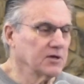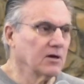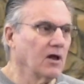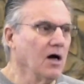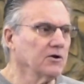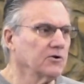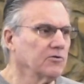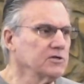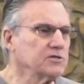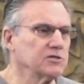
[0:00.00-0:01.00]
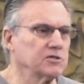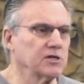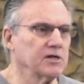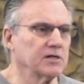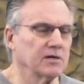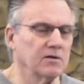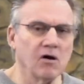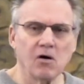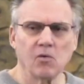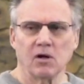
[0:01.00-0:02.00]
See, a lot of Christians think that,
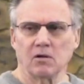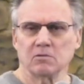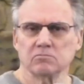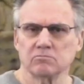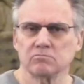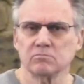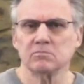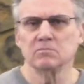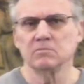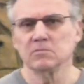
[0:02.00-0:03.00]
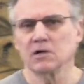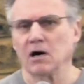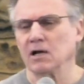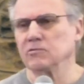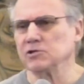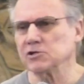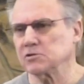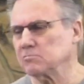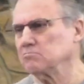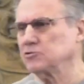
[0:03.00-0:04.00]
oh, well, God would
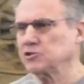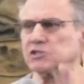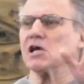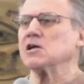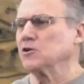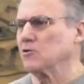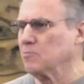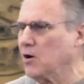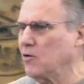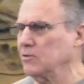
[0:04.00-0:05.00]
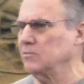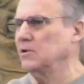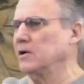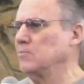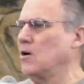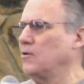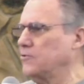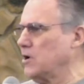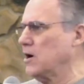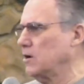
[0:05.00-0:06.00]
just sink their boat and let them all
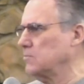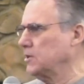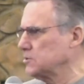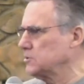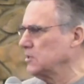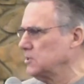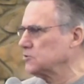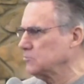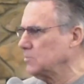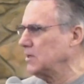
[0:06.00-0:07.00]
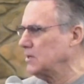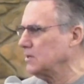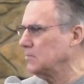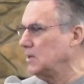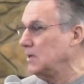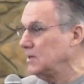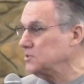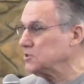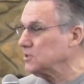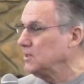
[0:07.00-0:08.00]
drown because they disobeyed him.
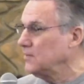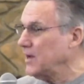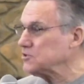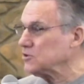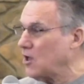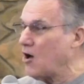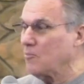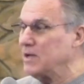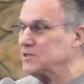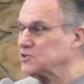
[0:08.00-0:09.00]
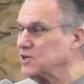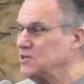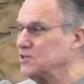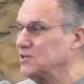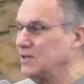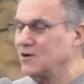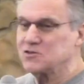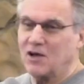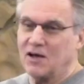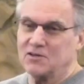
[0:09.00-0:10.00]
Listen, that's law based teaching, and
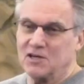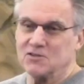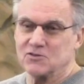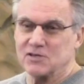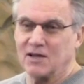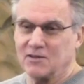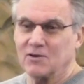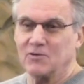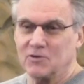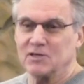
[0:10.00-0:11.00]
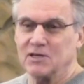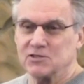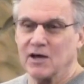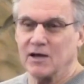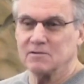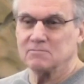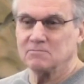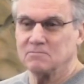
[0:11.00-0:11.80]
there's a lot of teachers out there that would teach that.